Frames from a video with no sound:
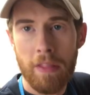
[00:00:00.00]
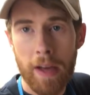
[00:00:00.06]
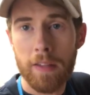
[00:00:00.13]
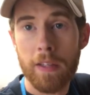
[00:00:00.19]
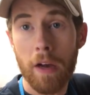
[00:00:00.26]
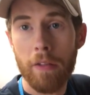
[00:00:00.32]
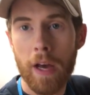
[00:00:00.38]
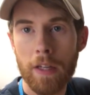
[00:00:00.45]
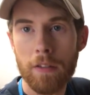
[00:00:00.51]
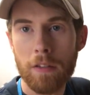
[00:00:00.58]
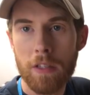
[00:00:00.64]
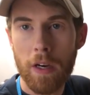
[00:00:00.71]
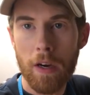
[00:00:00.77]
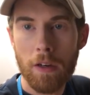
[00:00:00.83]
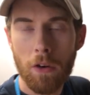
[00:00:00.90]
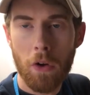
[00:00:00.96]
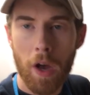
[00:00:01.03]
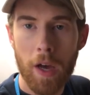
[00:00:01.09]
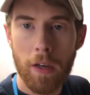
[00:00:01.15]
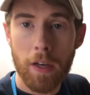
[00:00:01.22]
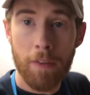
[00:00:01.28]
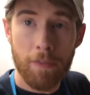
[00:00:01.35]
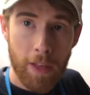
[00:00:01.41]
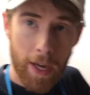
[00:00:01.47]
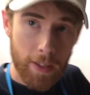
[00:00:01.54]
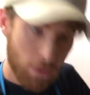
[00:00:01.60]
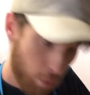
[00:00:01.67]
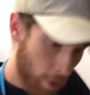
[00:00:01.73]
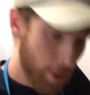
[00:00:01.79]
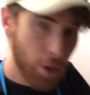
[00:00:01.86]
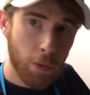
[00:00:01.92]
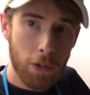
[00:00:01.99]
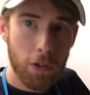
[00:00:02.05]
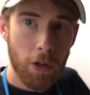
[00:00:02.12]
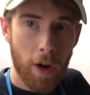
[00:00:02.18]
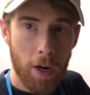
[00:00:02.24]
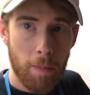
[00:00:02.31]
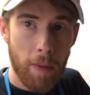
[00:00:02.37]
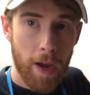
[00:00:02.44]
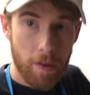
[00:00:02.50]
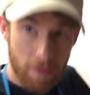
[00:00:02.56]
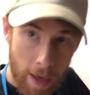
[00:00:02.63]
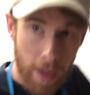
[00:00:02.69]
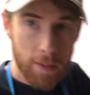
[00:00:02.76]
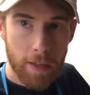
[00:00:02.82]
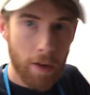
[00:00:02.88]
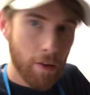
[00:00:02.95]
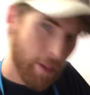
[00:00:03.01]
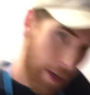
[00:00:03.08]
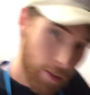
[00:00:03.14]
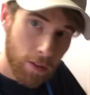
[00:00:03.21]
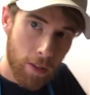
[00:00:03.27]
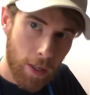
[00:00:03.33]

And that's how that's done, okay? If that's what you were trying to make, that's how that's